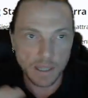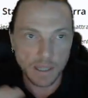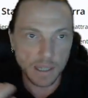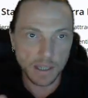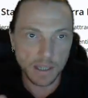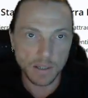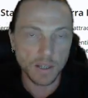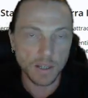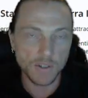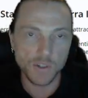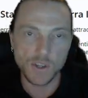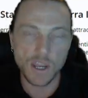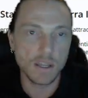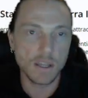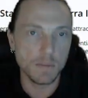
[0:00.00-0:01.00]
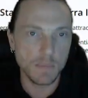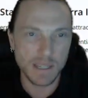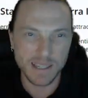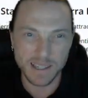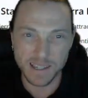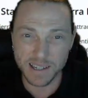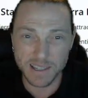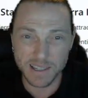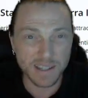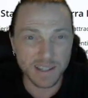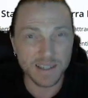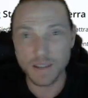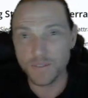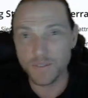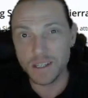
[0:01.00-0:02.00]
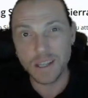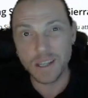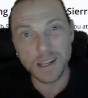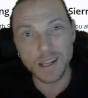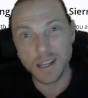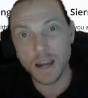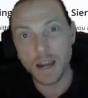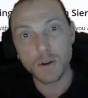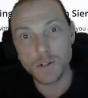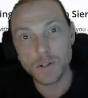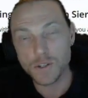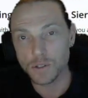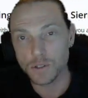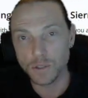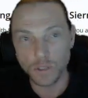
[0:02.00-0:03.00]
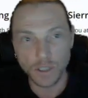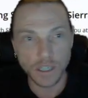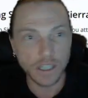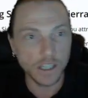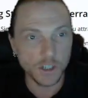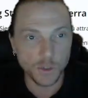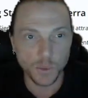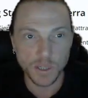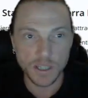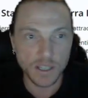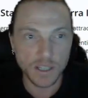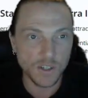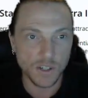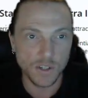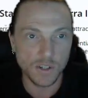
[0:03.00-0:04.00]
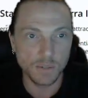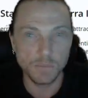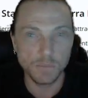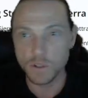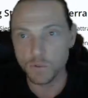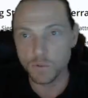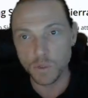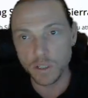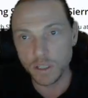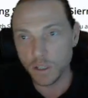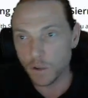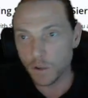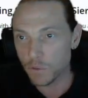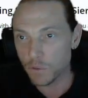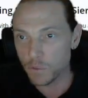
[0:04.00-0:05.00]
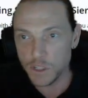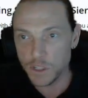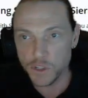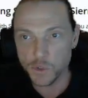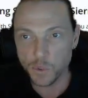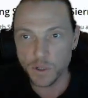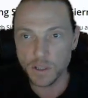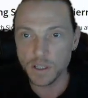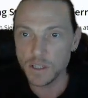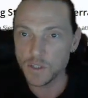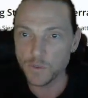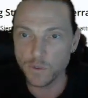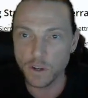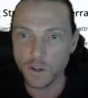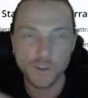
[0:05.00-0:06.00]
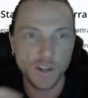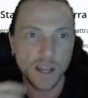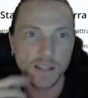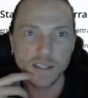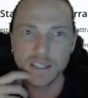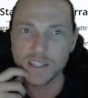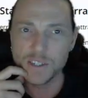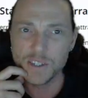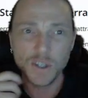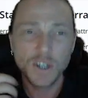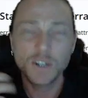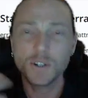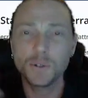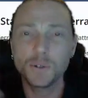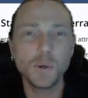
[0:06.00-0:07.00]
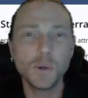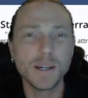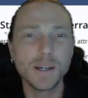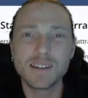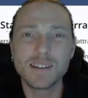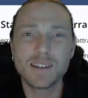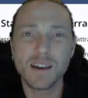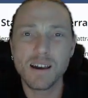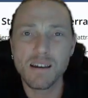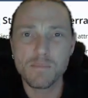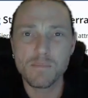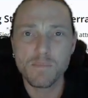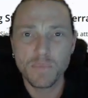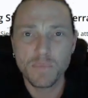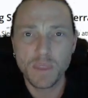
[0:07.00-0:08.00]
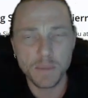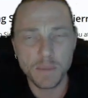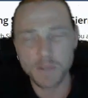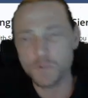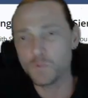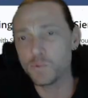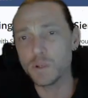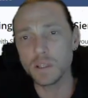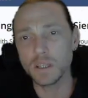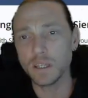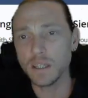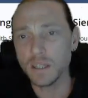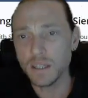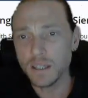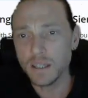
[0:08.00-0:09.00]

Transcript: it's taken me 60, 70, 80 hours to look at each one of these systems and really go through each one of these functionalities. Who has the time? I mean, really.